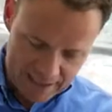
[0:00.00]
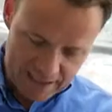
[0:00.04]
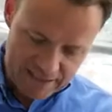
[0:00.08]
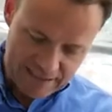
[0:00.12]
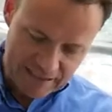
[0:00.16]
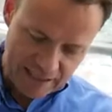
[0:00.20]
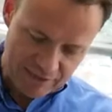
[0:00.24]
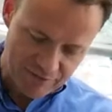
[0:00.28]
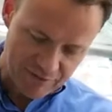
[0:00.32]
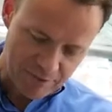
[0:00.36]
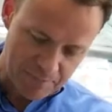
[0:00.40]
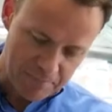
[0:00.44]

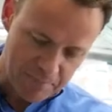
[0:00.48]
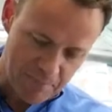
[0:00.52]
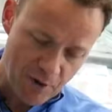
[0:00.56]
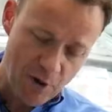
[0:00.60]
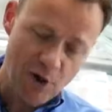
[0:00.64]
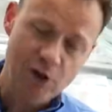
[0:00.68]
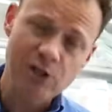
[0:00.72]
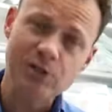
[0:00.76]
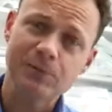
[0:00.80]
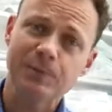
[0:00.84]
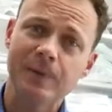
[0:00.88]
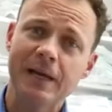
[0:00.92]
Now for
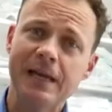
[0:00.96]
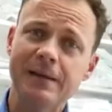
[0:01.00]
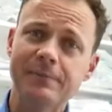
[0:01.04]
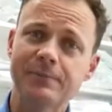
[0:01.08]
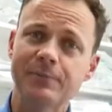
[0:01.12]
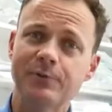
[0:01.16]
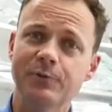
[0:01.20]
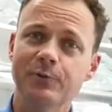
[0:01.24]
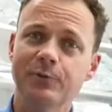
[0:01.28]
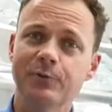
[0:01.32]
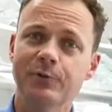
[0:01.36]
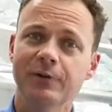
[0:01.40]
most
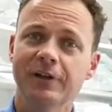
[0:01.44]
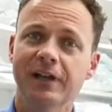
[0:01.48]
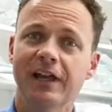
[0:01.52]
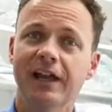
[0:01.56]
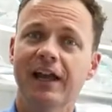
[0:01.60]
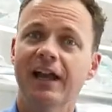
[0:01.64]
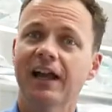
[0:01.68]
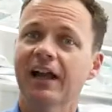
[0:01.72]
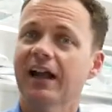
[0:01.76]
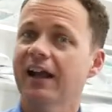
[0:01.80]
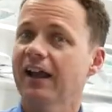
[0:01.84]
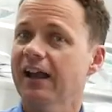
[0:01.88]
people,
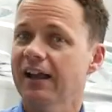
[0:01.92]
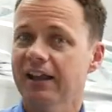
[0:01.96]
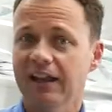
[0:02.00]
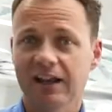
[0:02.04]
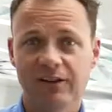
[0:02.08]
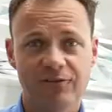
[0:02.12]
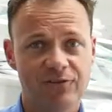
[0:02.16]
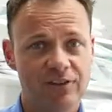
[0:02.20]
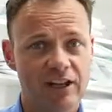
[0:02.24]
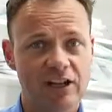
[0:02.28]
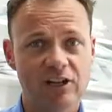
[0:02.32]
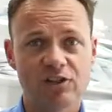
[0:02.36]

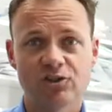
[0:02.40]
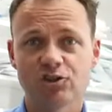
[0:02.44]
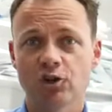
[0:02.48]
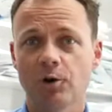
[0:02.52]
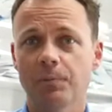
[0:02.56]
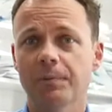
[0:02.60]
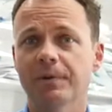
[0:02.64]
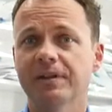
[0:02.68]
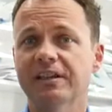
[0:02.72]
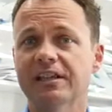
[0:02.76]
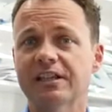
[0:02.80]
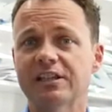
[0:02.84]
if they
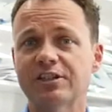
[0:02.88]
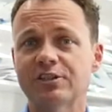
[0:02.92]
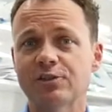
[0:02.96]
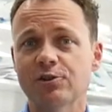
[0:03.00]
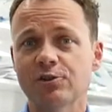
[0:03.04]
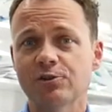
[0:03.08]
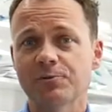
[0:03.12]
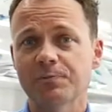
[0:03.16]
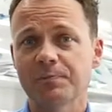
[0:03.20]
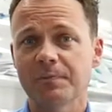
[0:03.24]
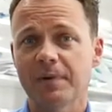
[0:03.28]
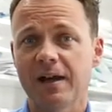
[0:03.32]
shop at the
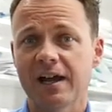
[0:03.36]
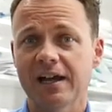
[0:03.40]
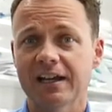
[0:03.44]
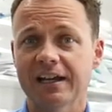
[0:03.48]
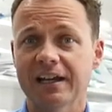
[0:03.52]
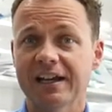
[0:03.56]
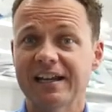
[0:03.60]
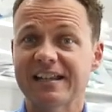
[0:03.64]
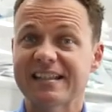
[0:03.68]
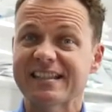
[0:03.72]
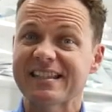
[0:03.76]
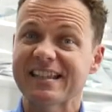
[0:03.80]

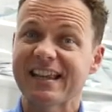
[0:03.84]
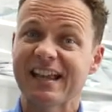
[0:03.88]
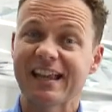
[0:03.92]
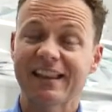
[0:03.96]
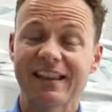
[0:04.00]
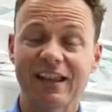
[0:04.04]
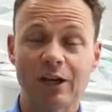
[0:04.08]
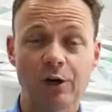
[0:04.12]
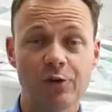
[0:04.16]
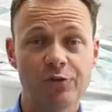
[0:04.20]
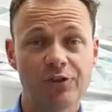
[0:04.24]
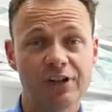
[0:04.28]
supermarkets,
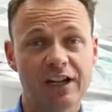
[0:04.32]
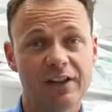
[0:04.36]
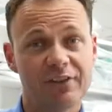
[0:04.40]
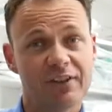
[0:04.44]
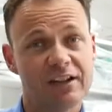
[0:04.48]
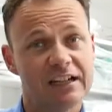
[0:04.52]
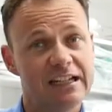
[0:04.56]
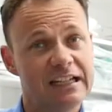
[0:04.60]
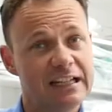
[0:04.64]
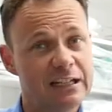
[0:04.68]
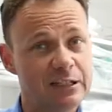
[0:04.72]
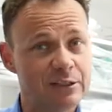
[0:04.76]
they often get
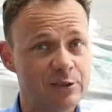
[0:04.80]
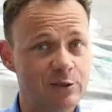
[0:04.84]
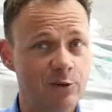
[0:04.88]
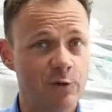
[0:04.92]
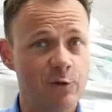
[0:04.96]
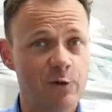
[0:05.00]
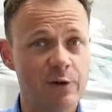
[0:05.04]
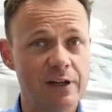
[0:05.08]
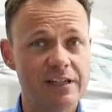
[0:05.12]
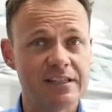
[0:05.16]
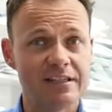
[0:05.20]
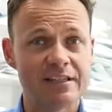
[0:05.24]
the little
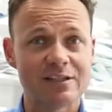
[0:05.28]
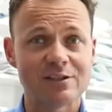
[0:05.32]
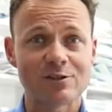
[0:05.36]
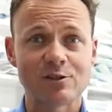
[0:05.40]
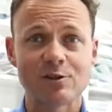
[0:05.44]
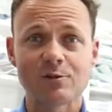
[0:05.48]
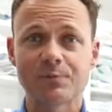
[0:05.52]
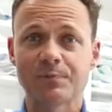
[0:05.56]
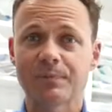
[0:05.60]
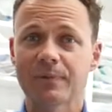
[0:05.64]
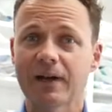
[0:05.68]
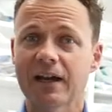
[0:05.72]
toys in the
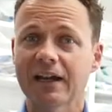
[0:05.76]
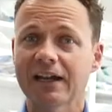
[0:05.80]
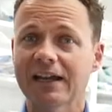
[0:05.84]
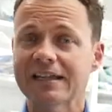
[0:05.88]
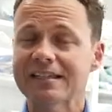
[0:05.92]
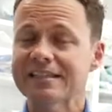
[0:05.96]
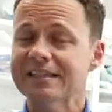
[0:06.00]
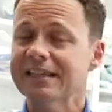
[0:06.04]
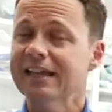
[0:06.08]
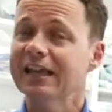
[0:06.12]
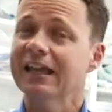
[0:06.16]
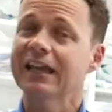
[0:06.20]

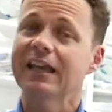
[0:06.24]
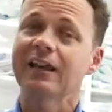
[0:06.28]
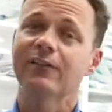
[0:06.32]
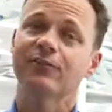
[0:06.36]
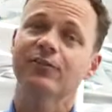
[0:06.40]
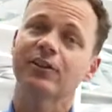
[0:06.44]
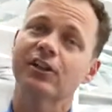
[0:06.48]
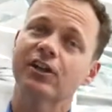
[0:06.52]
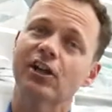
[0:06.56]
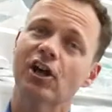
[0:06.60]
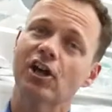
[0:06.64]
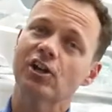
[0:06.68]
supermarkets.
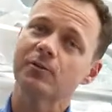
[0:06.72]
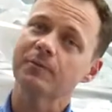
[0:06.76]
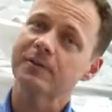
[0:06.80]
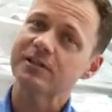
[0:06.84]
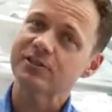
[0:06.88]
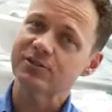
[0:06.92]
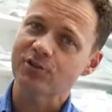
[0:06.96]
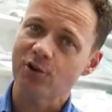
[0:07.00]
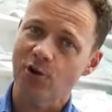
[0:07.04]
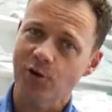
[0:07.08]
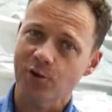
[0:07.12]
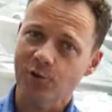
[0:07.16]
If they go to
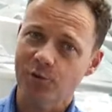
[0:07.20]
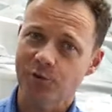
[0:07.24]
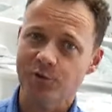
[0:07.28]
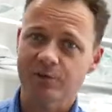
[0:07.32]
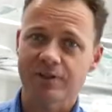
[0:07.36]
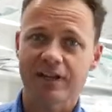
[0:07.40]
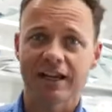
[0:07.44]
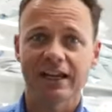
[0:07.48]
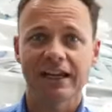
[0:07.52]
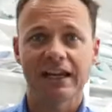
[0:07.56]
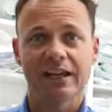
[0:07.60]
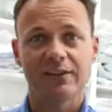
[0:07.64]

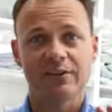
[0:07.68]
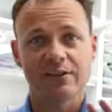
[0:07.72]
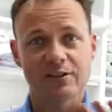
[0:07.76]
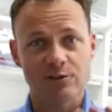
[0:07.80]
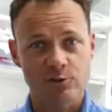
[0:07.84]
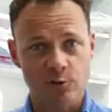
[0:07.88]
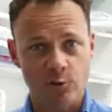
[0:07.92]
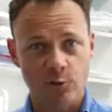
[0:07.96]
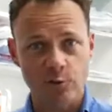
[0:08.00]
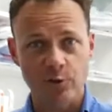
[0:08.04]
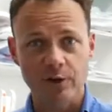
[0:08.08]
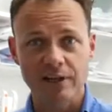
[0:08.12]
McDonald's, they get the
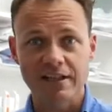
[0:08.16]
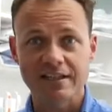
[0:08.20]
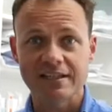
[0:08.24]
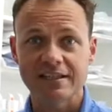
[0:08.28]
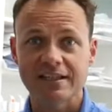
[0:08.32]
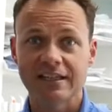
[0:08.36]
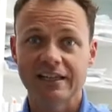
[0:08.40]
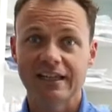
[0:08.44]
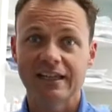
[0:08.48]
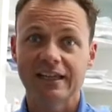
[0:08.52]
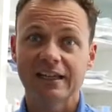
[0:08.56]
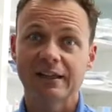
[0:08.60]

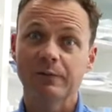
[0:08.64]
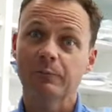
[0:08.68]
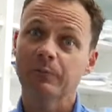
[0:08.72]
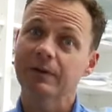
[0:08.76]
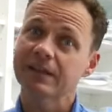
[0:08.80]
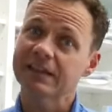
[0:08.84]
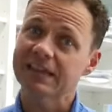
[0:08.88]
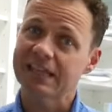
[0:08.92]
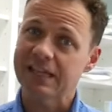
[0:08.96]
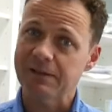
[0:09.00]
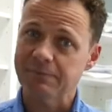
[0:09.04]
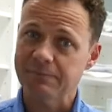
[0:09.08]
toys
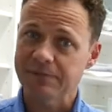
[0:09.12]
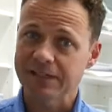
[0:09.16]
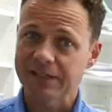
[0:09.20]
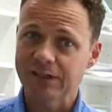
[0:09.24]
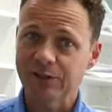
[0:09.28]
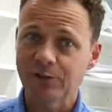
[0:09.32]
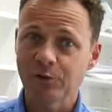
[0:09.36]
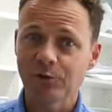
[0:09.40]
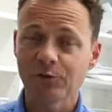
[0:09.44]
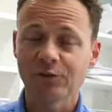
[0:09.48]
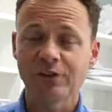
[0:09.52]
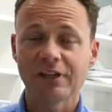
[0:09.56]
with their
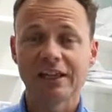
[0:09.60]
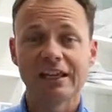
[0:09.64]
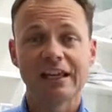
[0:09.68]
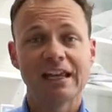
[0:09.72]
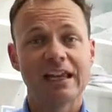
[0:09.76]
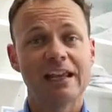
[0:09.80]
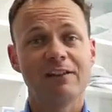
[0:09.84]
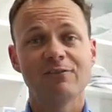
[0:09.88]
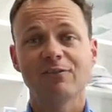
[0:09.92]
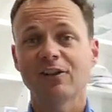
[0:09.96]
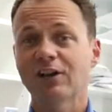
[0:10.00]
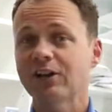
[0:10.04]
meals.
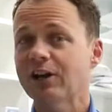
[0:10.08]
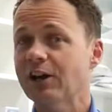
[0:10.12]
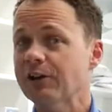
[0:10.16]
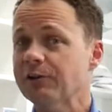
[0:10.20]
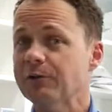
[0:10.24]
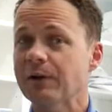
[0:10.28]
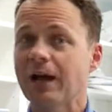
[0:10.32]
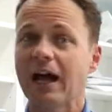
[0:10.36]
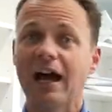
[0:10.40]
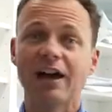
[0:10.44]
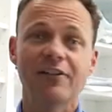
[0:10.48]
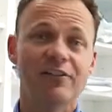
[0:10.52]
If they go
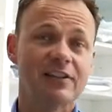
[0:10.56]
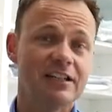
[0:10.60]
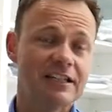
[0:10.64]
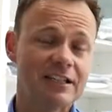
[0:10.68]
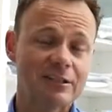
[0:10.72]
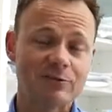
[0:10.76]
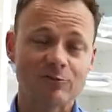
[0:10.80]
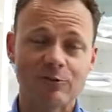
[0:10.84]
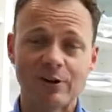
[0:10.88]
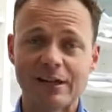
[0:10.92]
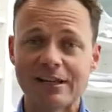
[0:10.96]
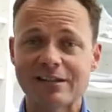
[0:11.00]
to other
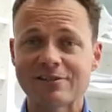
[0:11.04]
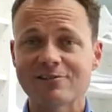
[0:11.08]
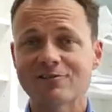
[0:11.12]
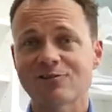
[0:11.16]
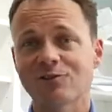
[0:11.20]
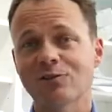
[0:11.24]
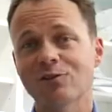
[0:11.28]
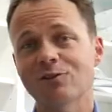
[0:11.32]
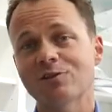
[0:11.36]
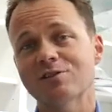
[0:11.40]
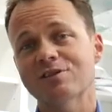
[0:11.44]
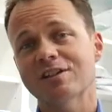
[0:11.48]
little
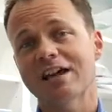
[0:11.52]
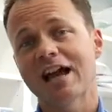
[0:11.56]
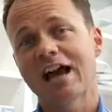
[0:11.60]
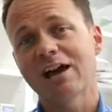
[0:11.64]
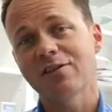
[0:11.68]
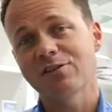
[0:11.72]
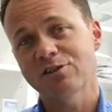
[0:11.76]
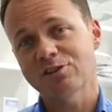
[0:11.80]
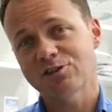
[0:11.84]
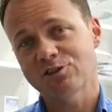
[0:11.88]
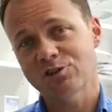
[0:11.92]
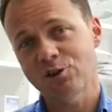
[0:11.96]
restaurants,
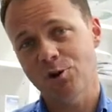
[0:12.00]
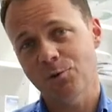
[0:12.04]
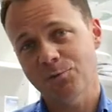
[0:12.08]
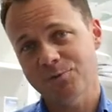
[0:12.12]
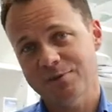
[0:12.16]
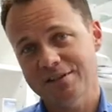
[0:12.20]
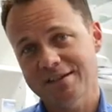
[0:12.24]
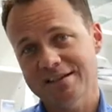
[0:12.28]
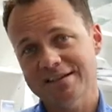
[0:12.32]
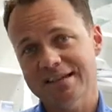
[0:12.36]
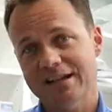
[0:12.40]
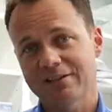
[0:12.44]
other
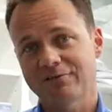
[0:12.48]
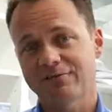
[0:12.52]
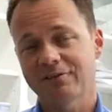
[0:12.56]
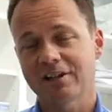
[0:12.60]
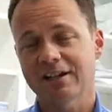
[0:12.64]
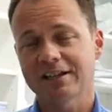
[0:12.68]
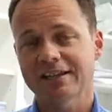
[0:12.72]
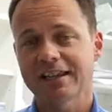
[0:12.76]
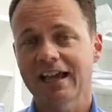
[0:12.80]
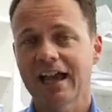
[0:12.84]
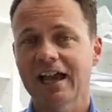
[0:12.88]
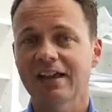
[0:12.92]
shops and stuff
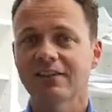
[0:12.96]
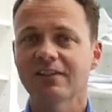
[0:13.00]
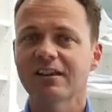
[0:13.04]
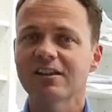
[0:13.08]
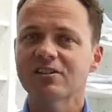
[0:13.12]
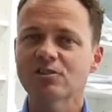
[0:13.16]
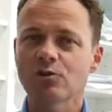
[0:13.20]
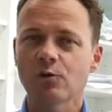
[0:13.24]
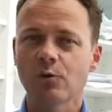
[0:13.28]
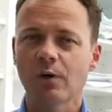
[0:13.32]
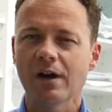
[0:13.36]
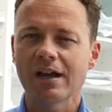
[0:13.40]
like that,
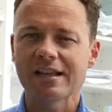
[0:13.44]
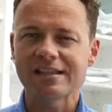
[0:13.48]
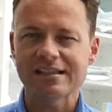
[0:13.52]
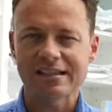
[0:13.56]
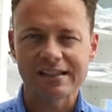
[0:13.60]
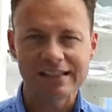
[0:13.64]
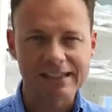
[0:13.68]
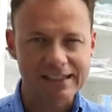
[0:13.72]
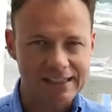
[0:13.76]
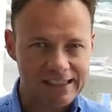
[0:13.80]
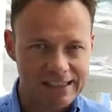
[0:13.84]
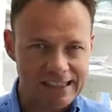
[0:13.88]
there's always a
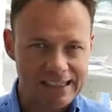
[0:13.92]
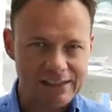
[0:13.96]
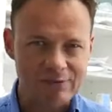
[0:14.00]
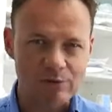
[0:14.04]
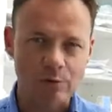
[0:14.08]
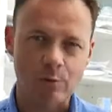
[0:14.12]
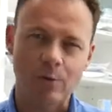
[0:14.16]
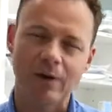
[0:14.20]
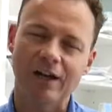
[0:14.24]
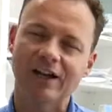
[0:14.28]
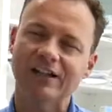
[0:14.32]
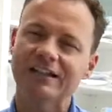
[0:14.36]
little
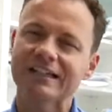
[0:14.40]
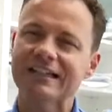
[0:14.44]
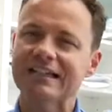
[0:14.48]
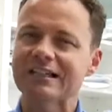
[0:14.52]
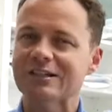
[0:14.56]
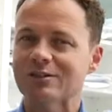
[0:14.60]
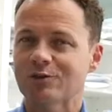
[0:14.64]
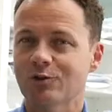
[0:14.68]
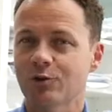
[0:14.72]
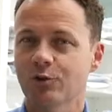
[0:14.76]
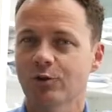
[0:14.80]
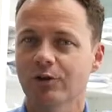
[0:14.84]
giveaway, a
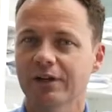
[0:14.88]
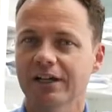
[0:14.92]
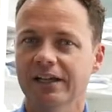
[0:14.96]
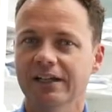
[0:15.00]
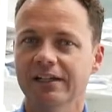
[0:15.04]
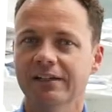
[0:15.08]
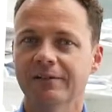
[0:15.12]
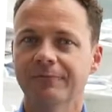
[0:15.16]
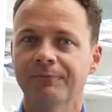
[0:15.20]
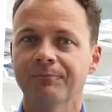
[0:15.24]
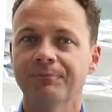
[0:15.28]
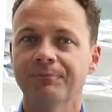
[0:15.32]
little toy.